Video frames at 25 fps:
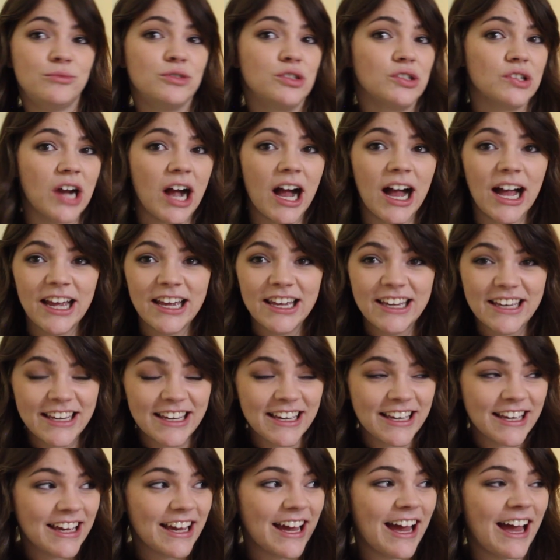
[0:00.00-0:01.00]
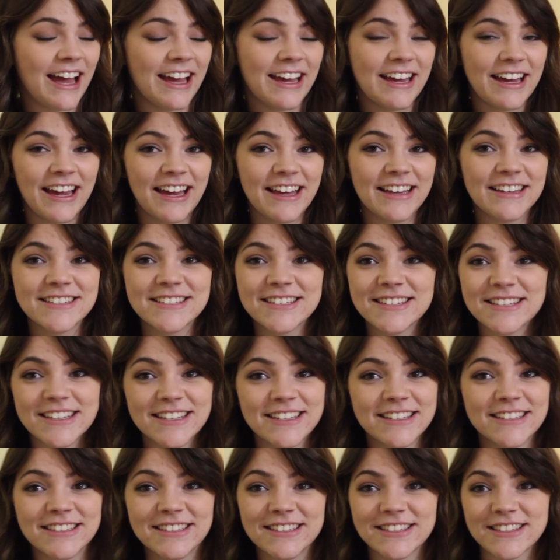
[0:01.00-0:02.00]
trying, I guess,
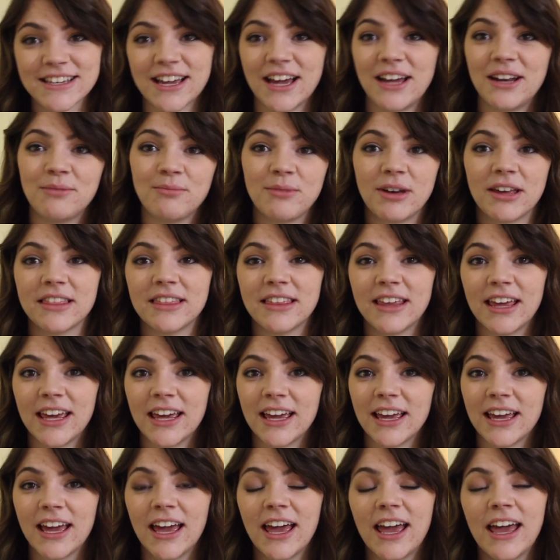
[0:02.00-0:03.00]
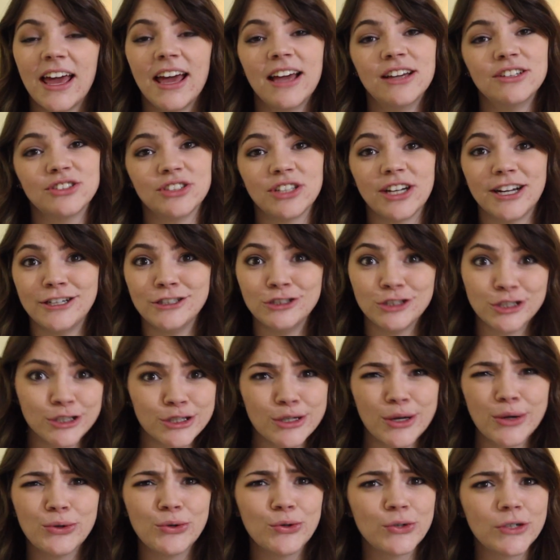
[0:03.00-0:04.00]
is kind of my thing. Should I
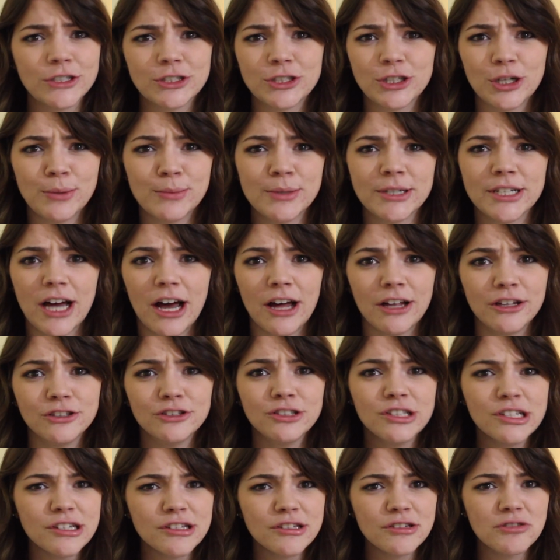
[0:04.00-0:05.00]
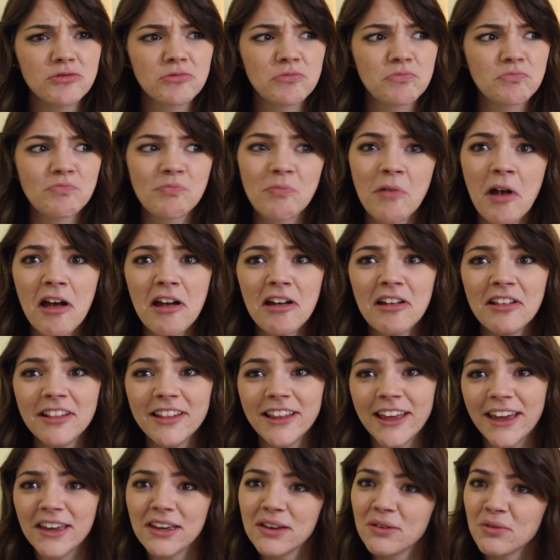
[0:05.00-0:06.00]
just go to a dermatologist?
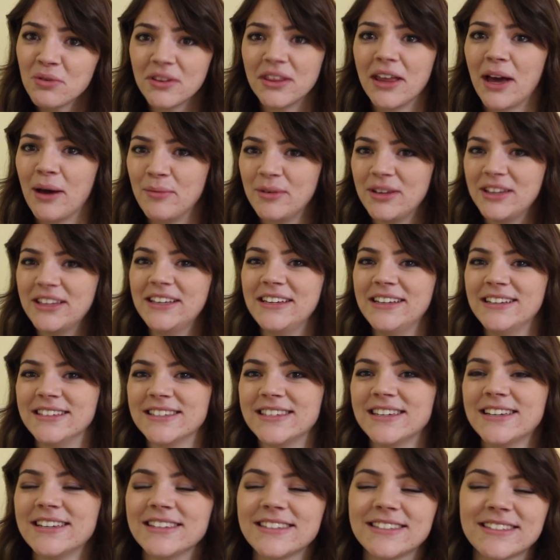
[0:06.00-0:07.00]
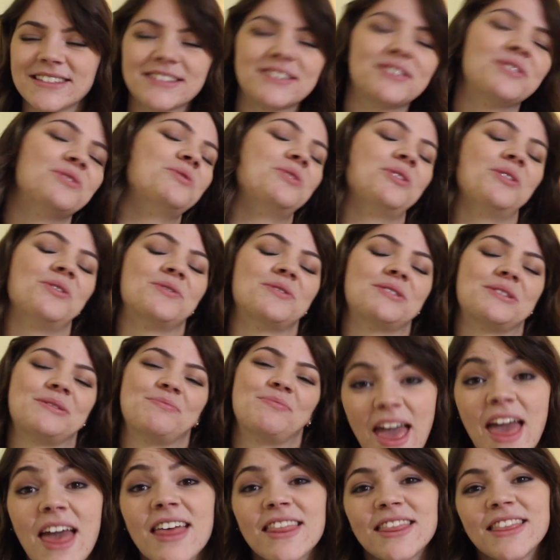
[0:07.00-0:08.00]
Would that be the easiest? Who knows?
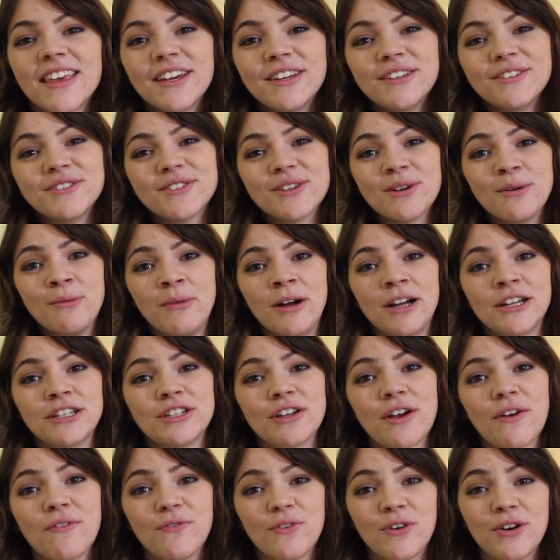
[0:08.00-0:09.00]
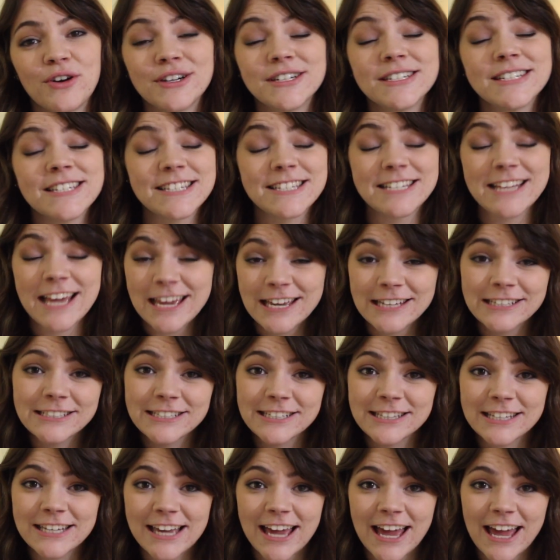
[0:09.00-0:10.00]
Thank you so much for staying
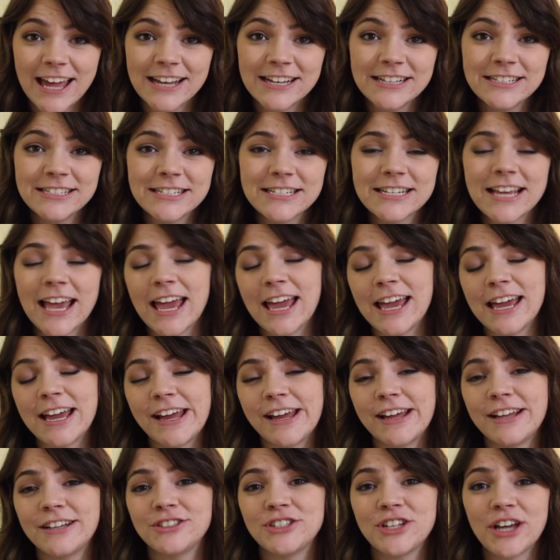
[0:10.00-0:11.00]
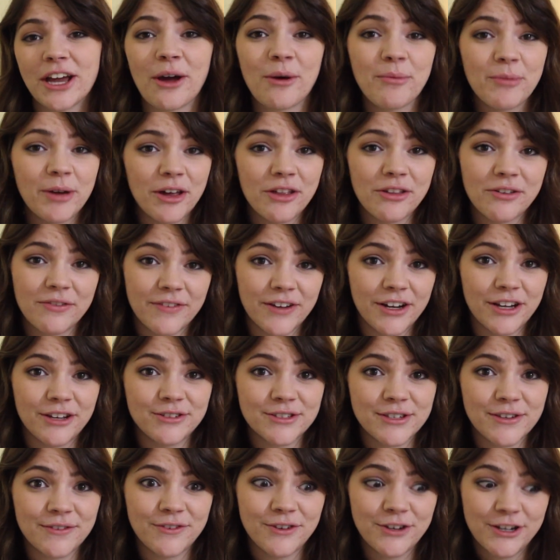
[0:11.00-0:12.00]
to the end, and check out my other
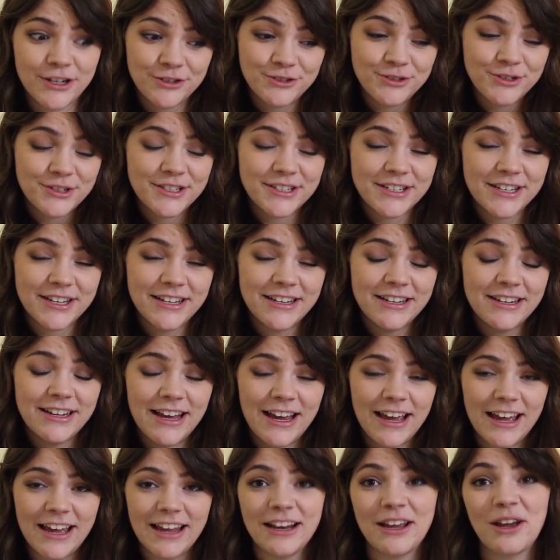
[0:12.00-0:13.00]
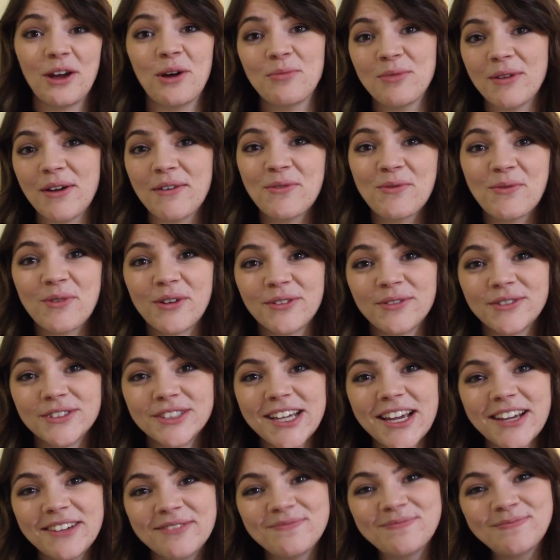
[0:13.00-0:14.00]
videos if you're interested, and I hope you have a wonderful
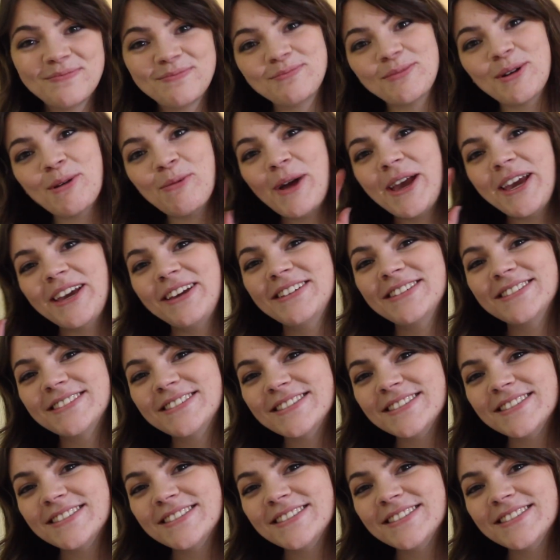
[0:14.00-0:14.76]
day. Bye-bye.